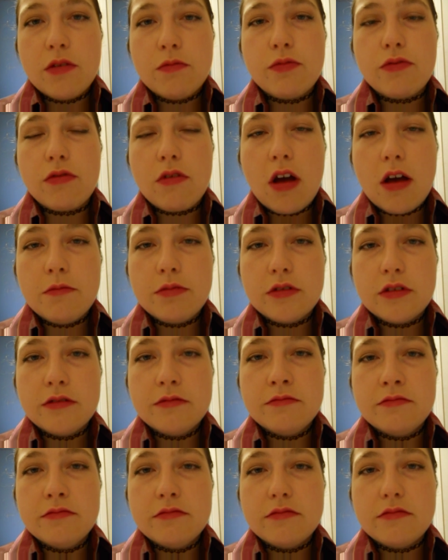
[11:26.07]
a
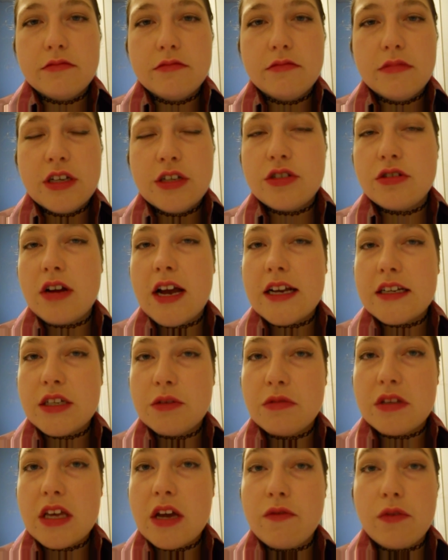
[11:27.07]
problem
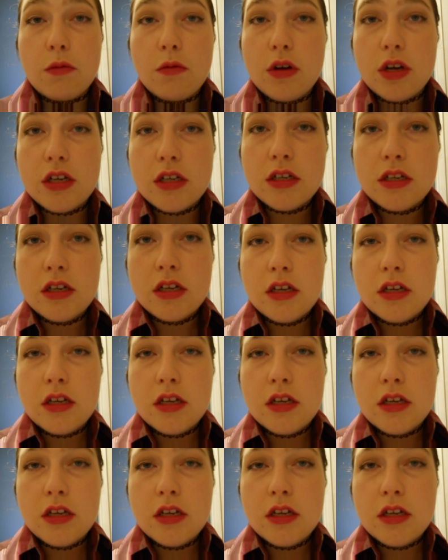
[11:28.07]
interacting with everyone.